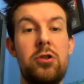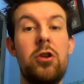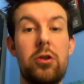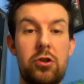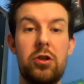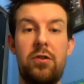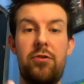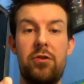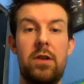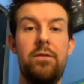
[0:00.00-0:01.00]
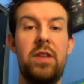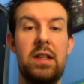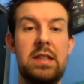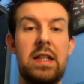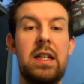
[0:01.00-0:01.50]
not just for something
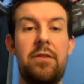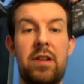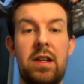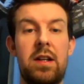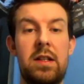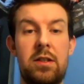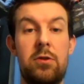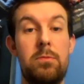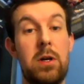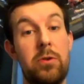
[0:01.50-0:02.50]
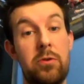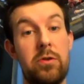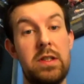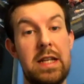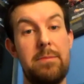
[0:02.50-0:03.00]
as significant as a pneumonia or
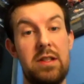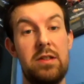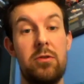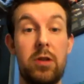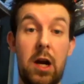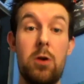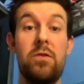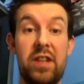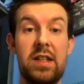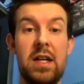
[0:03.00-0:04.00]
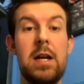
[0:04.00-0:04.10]
a sepsis or a COVID,